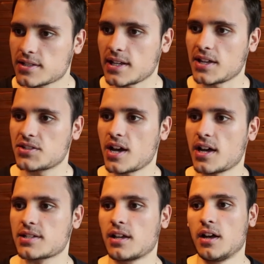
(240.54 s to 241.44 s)
such
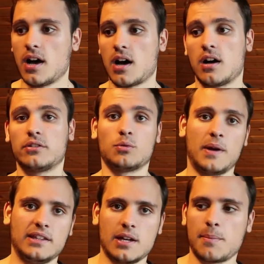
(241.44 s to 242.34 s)
as to
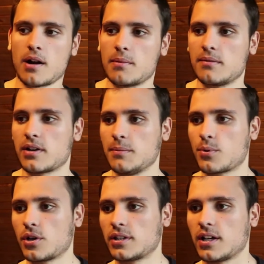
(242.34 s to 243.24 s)
paint the apartment, very
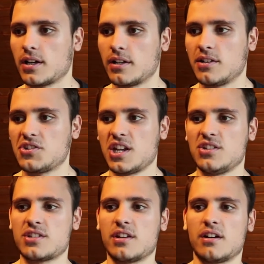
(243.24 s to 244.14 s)
important,
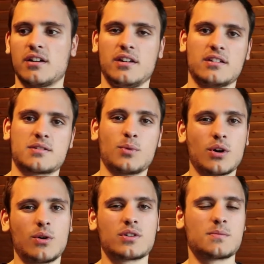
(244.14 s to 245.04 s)
change the
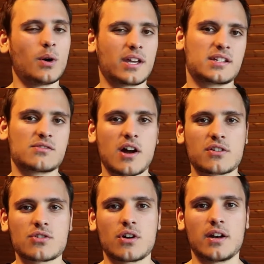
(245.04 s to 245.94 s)
smoke
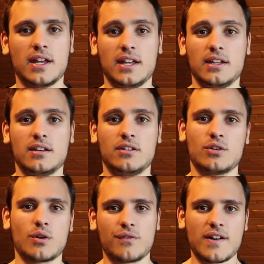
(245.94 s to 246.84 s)
extractor in
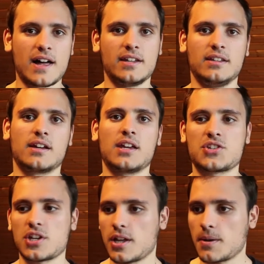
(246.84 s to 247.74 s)
fan in the
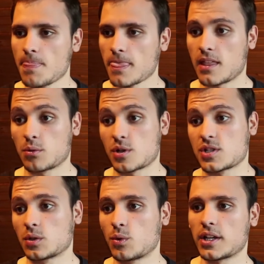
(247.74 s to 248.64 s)
kitchen that was
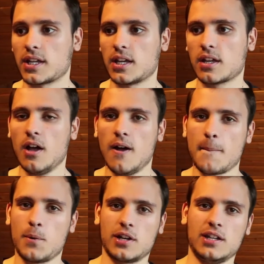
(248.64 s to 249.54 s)
not working,
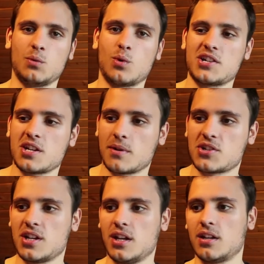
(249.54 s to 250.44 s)
put a new washing
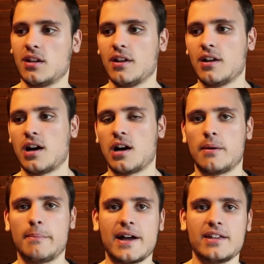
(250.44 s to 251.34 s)
machine,
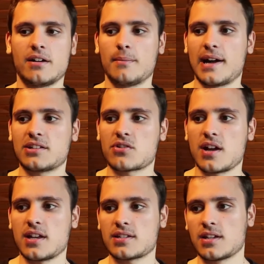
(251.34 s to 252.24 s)
buy a
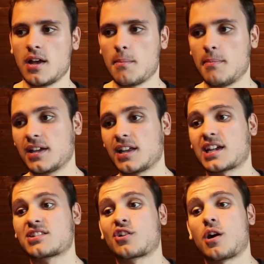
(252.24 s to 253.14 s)
mattress, make an
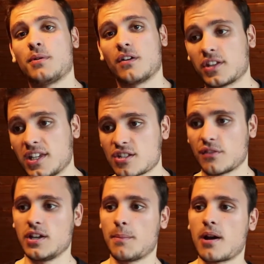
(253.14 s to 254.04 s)
extra copy of the keys
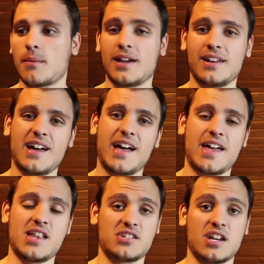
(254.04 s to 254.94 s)
of the apartment,
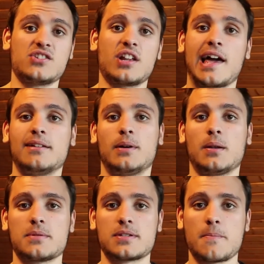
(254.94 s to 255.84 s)
and change the light
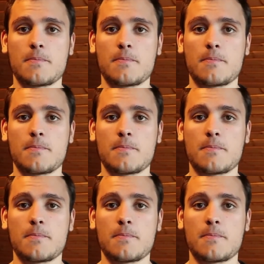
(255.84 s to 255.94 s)
bulbs.